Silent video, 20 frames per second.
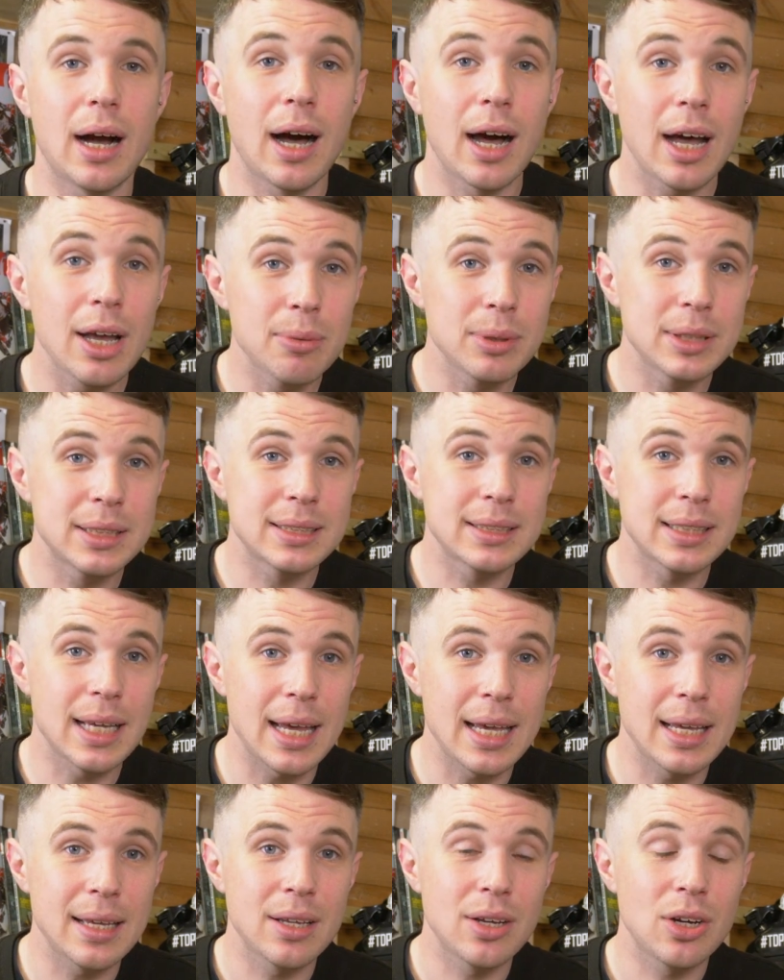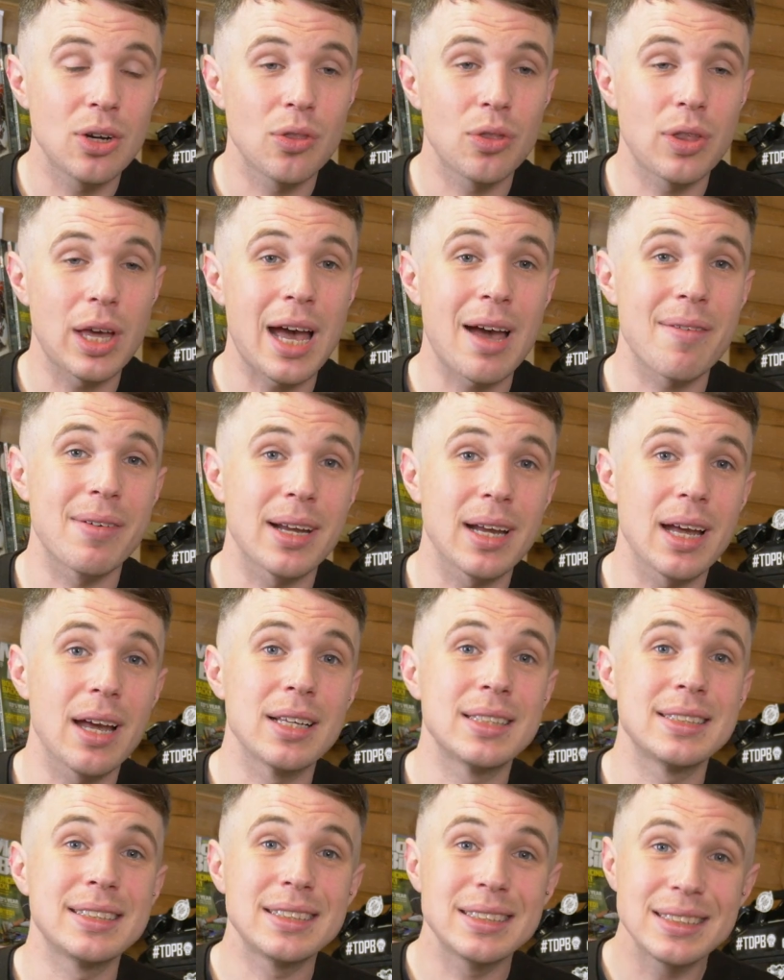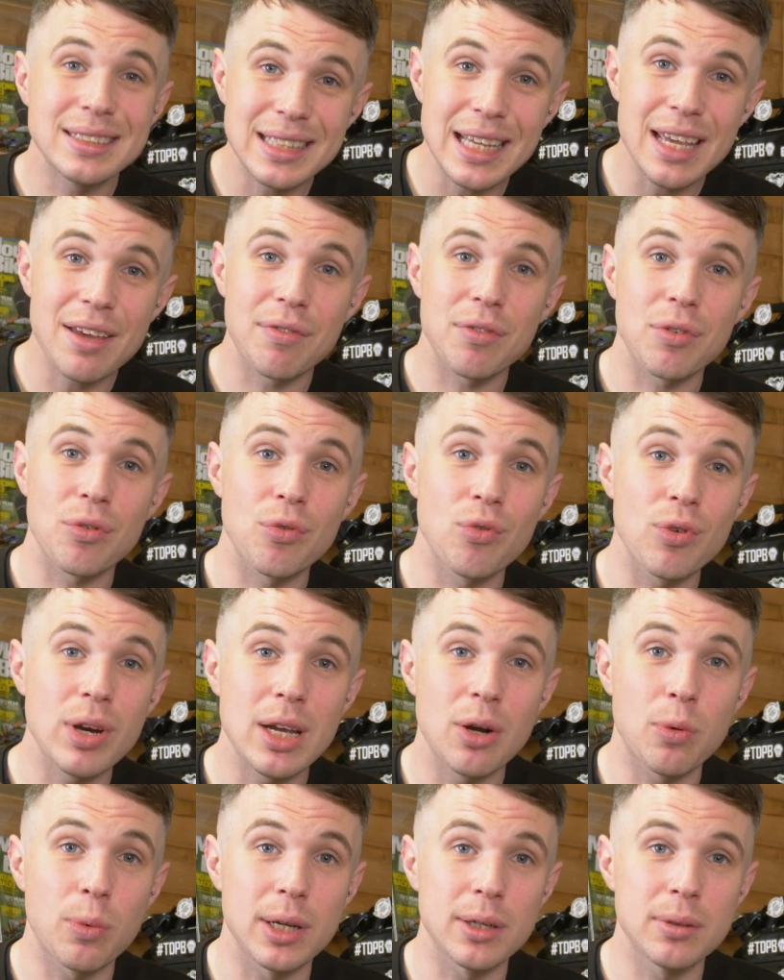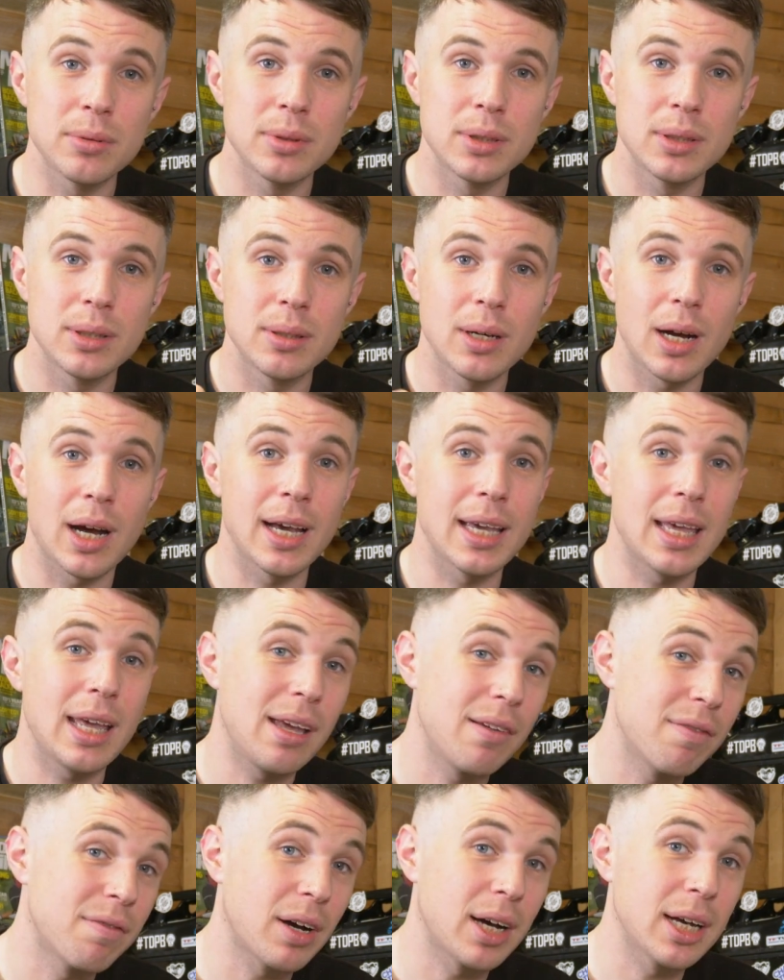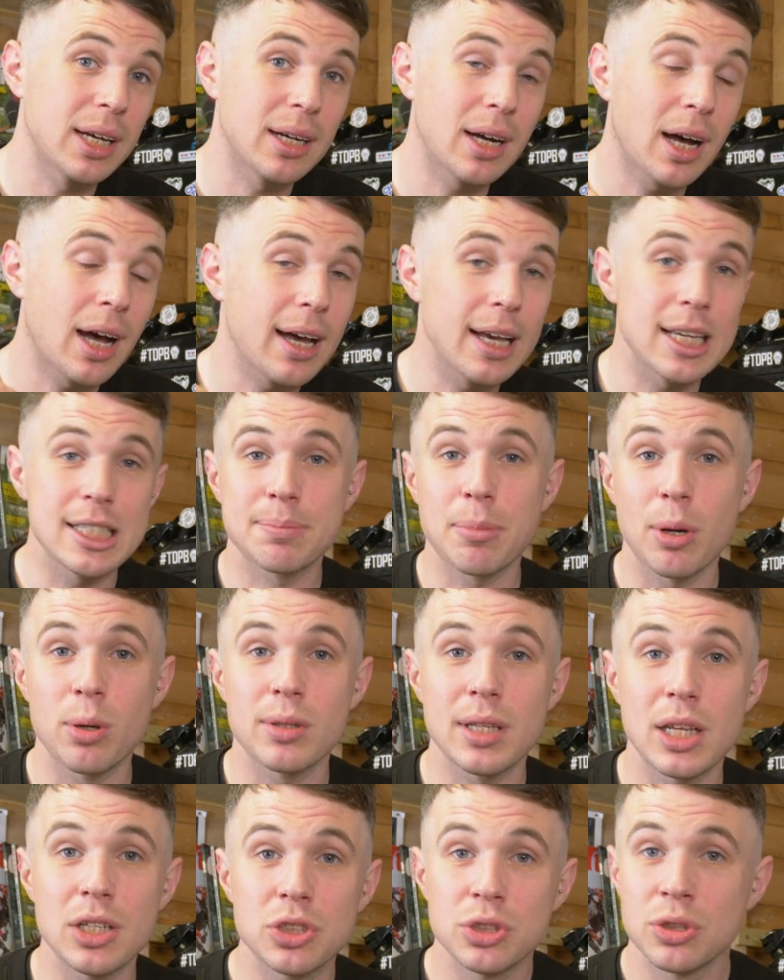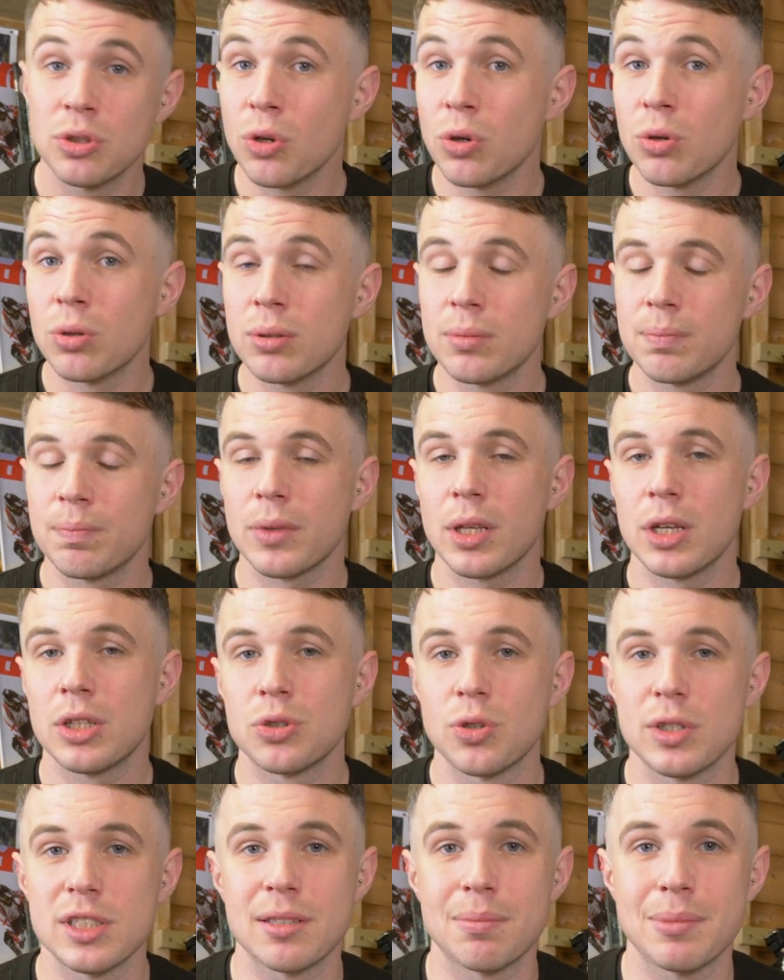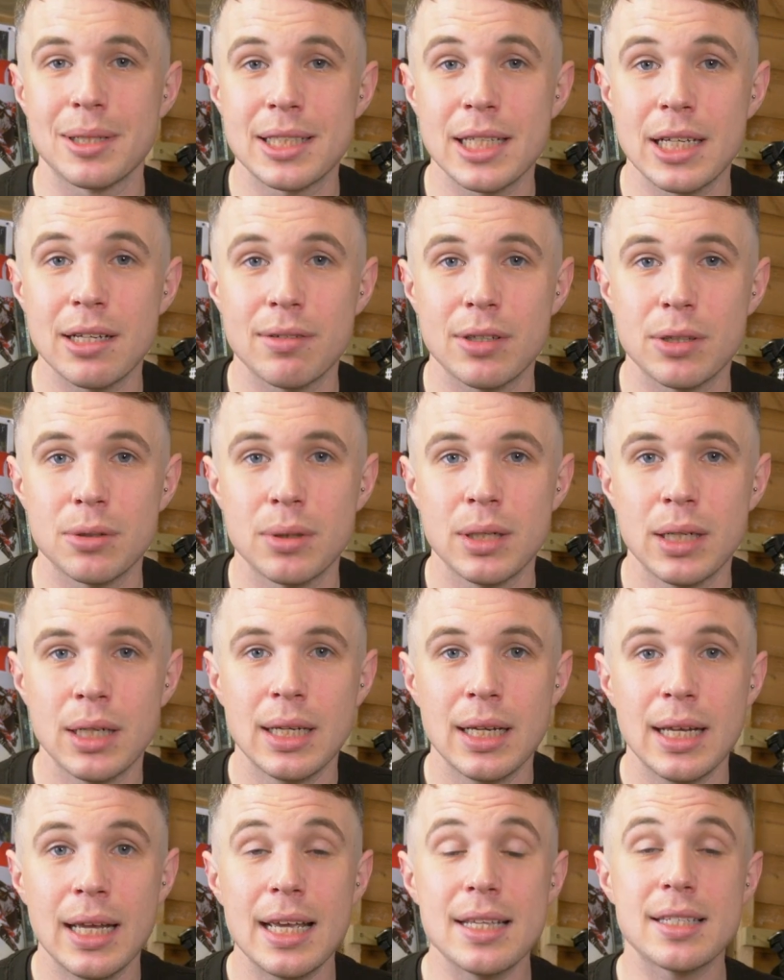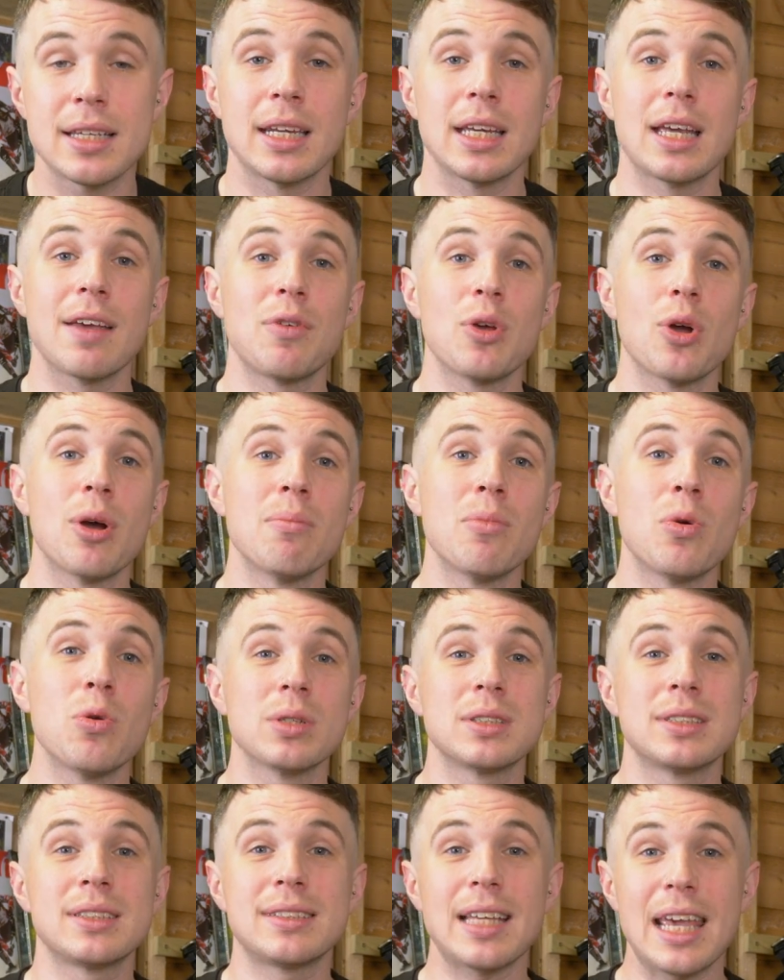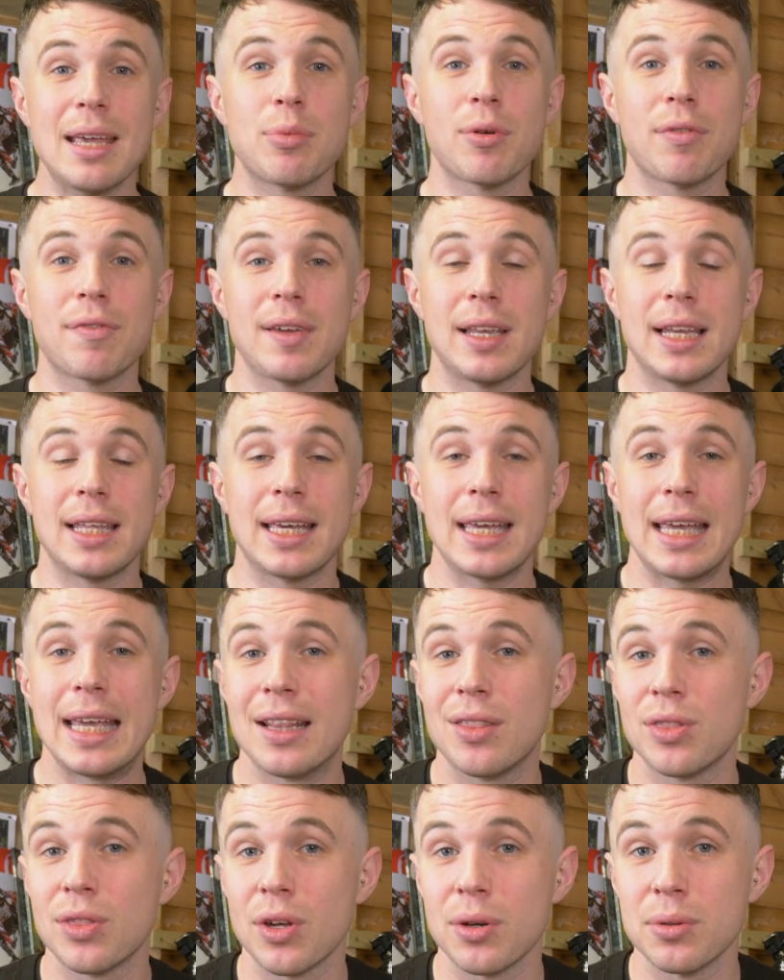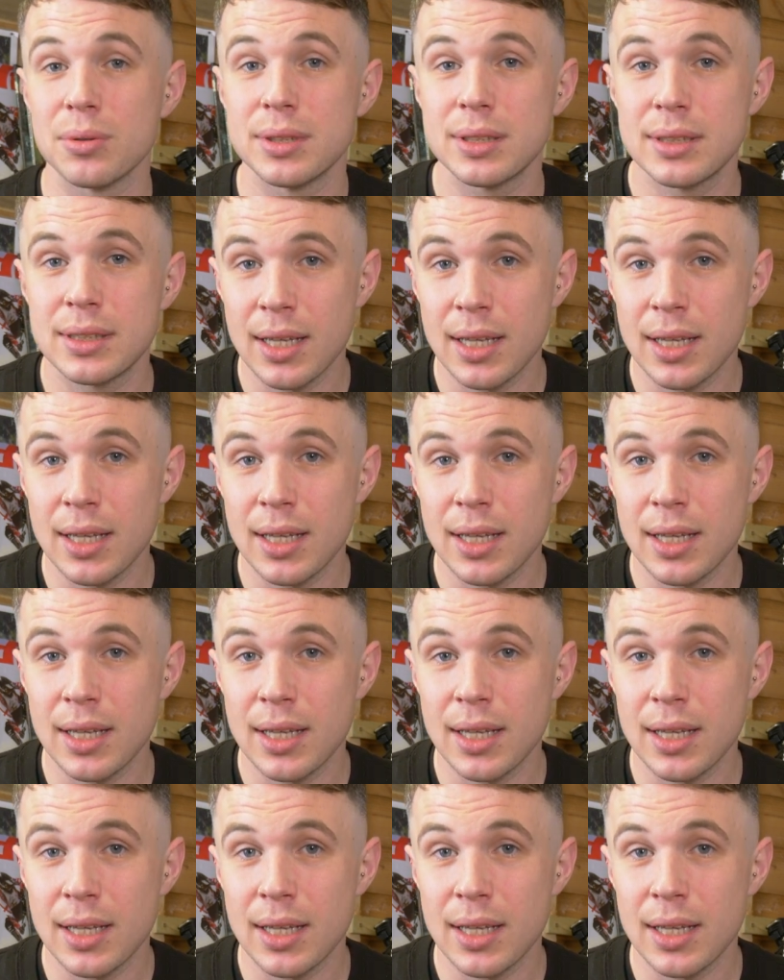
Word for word: I would say that having a stiff rear wheel, i.e. via higher spoke tension or a choice of material, is going to give you a more stable feeling in those